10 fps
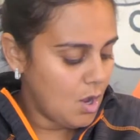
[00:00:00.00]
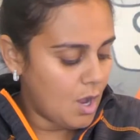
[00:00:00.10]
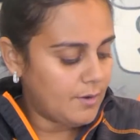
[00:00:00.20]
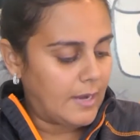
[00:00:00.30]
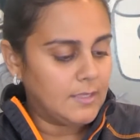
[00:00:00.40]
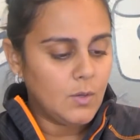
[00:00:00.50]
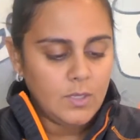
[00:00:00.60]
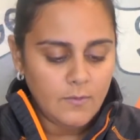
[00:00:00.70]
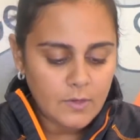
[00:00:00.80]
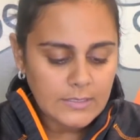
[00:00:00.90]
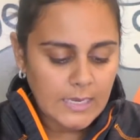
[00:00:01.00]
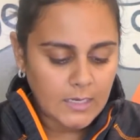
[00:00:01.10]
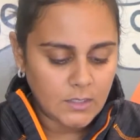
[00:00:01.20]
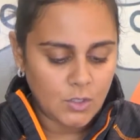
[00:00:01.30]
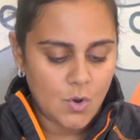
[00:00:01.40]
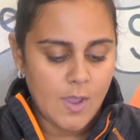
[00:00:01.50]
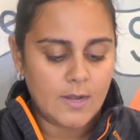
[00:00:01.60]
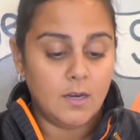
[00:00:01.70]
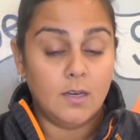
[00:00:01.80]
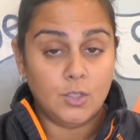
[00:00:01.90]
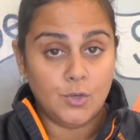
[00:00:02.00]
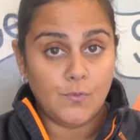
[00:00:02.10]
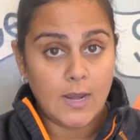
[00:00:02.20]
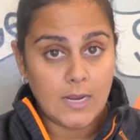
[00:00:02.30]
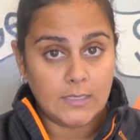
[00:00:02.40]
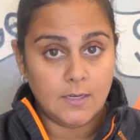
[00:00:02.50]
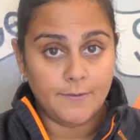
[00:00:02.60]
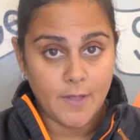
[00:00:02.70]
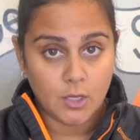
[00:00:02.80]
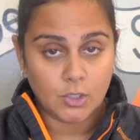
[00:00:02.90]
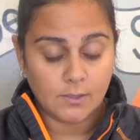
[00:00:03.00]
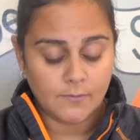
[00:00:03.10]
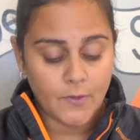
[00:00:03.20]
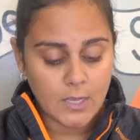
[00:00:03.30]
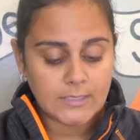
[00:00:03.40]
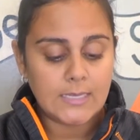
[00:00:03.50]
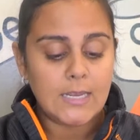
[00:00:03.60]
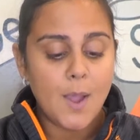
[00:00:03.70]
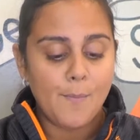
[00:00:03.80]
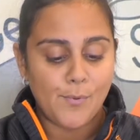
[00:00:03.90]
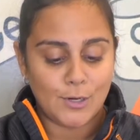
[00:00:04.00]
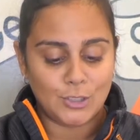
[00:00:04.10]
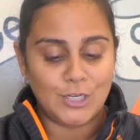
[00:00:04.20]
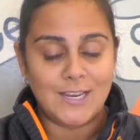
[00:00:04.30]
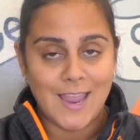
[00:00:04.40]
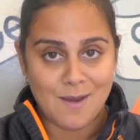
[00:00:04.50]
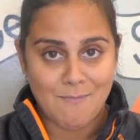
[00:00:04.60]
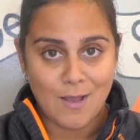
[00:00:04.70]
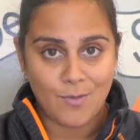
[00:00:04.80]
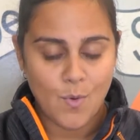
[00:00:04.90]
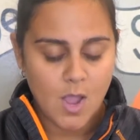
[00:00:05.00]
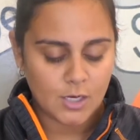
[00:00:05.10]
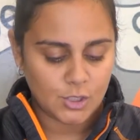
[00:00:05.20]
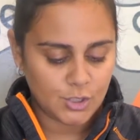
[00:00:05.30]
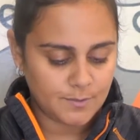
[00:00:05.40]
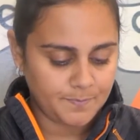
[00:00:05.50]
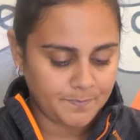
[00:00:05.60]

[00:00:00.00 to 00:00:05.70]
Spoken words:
All right, so I'll give you a second to go ahead and initial right next to flossing, brushing, and mouthwash.